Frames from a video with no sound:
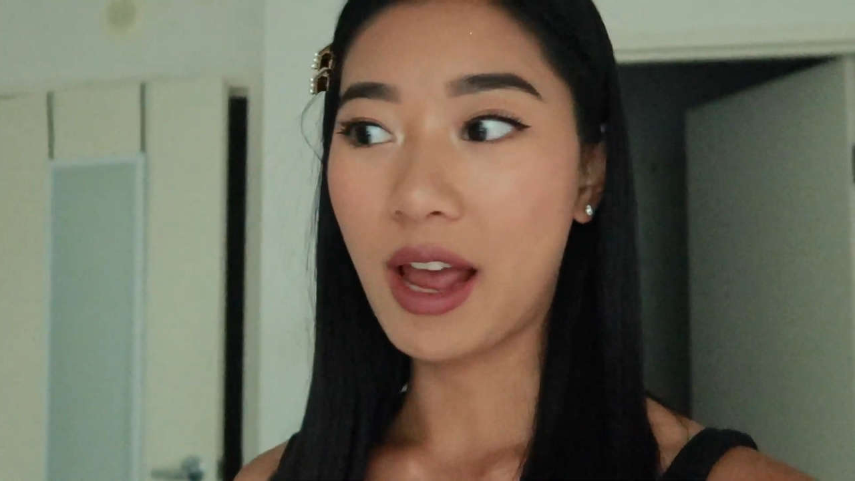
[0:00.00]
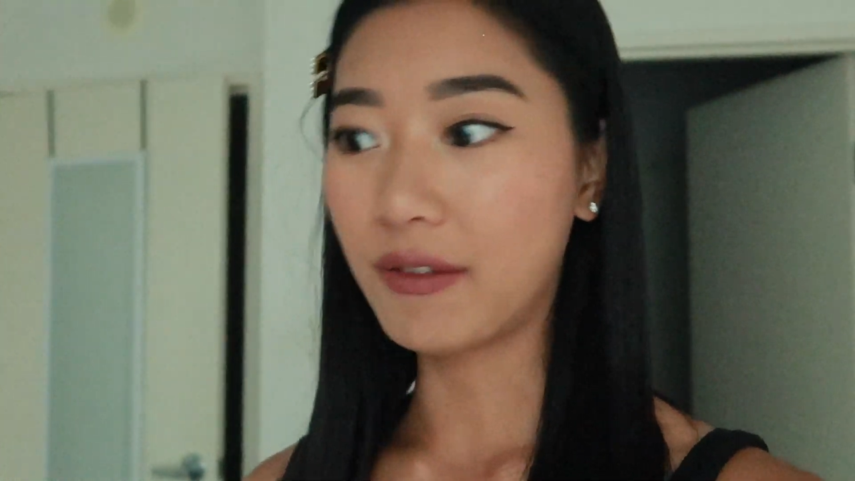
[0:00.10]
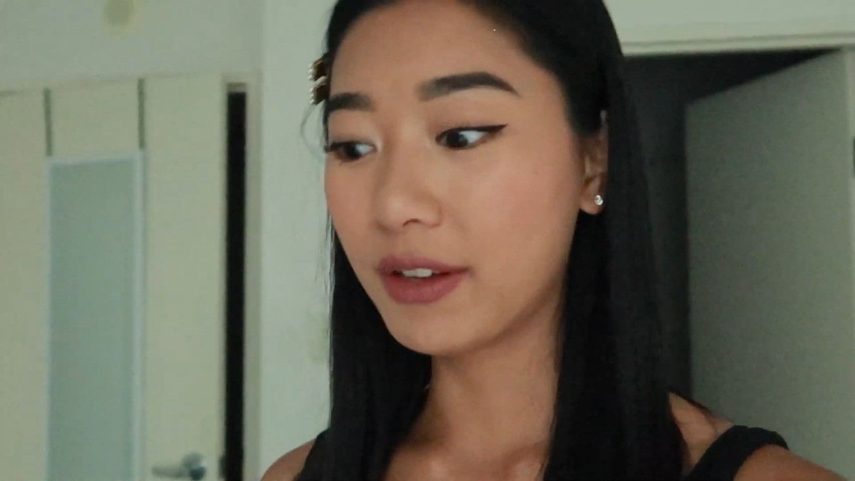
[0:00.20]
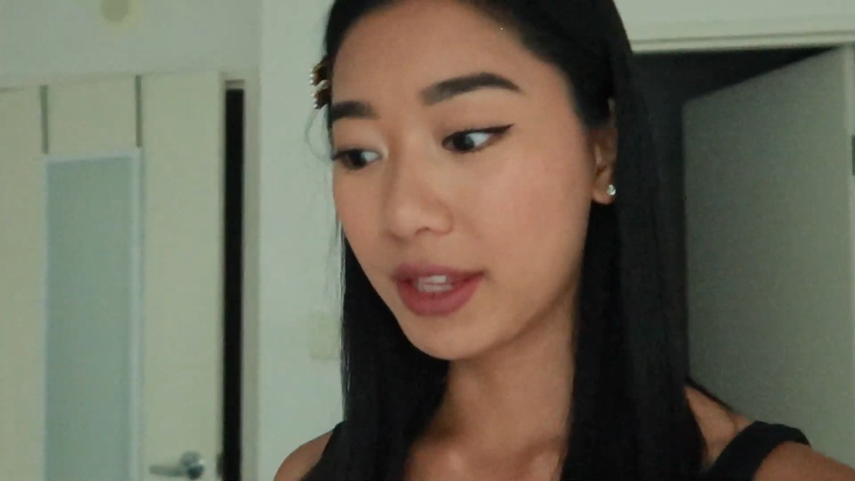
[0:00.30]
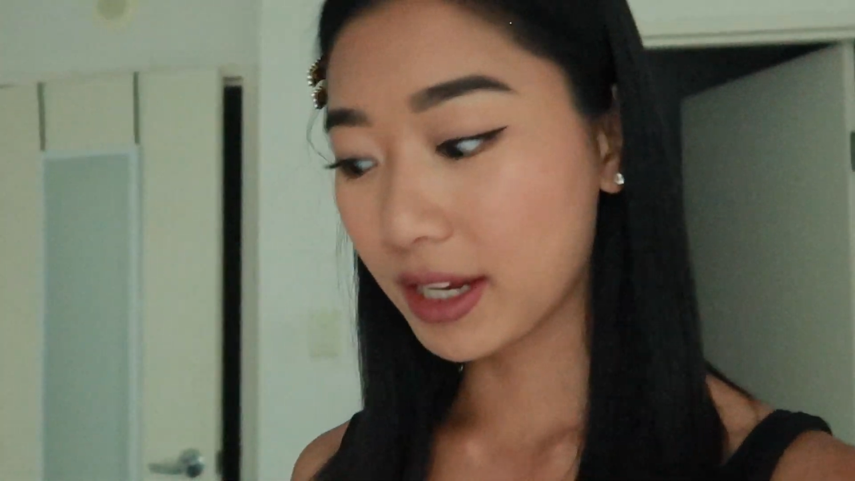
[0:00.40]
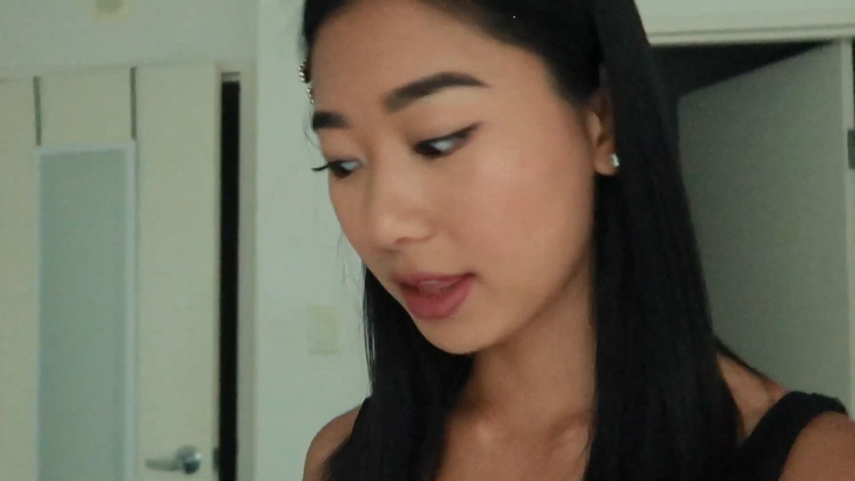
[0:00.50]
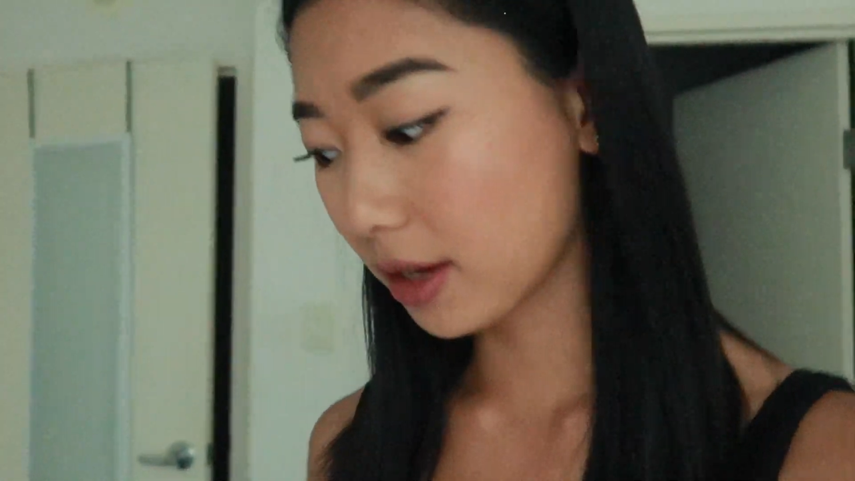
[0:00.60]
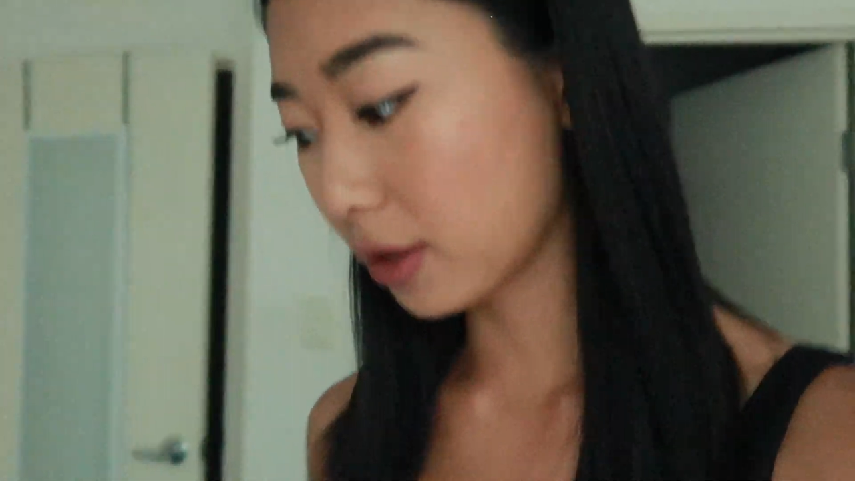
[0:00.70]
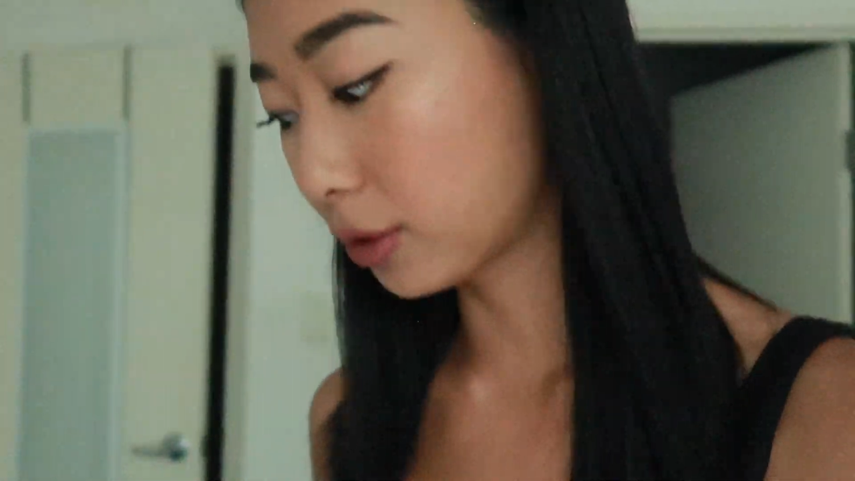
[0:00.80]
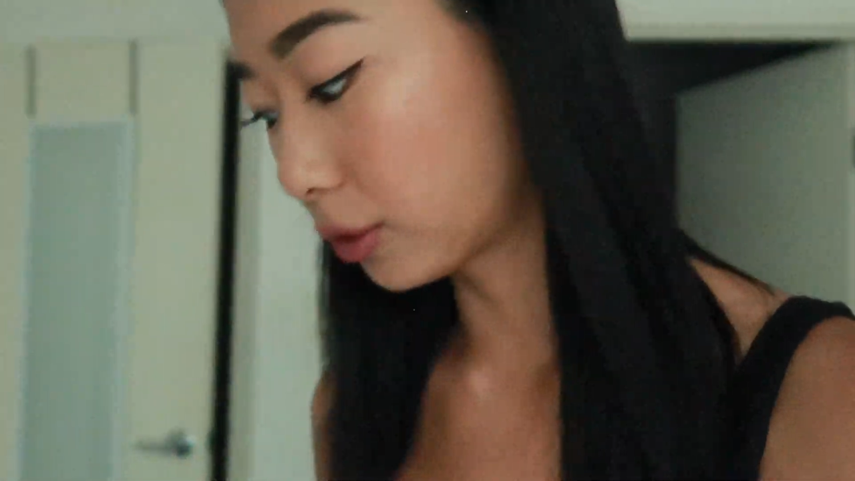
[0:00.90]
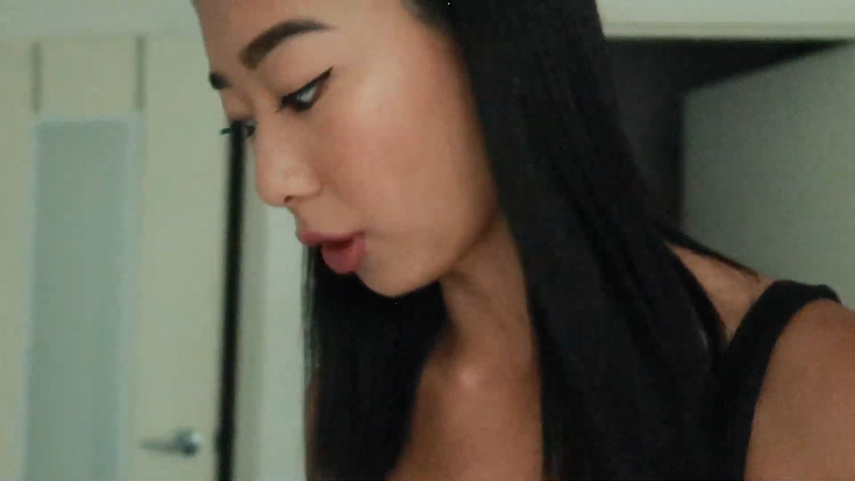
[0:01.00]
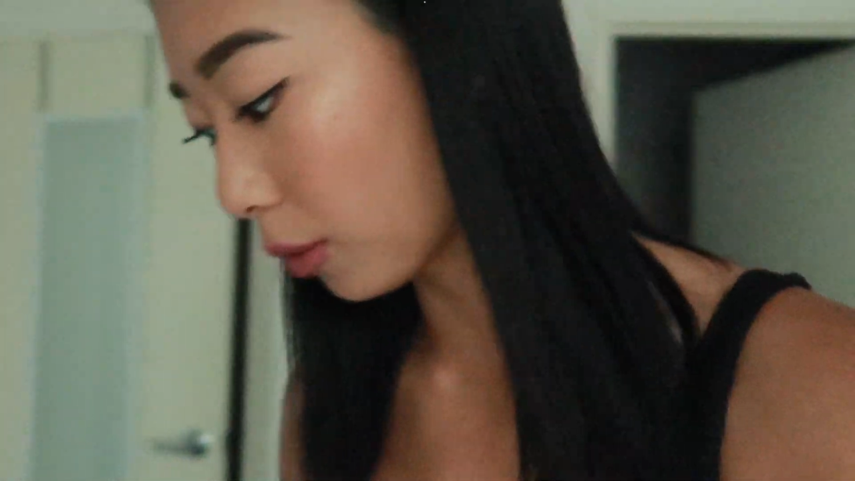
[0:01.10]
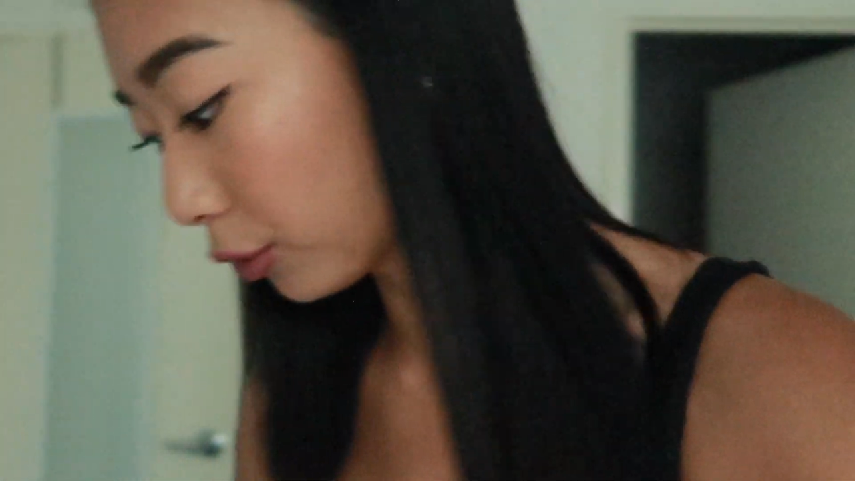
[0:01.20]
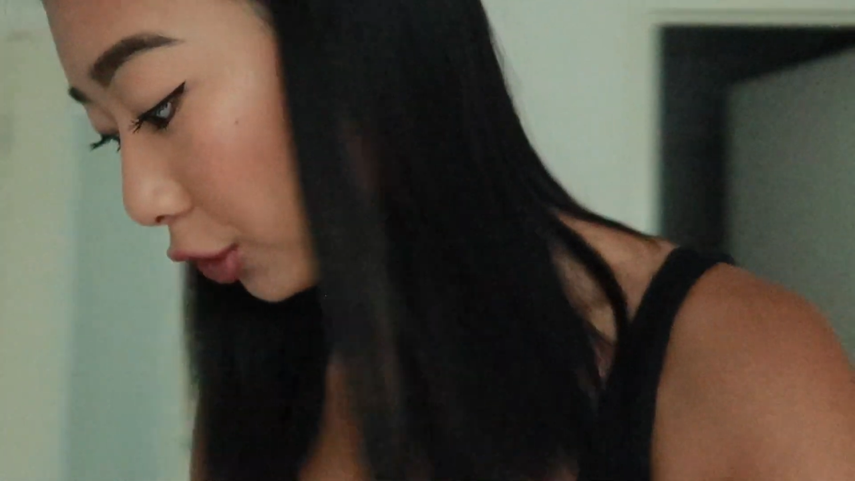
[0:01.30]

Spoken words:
Everything in there is so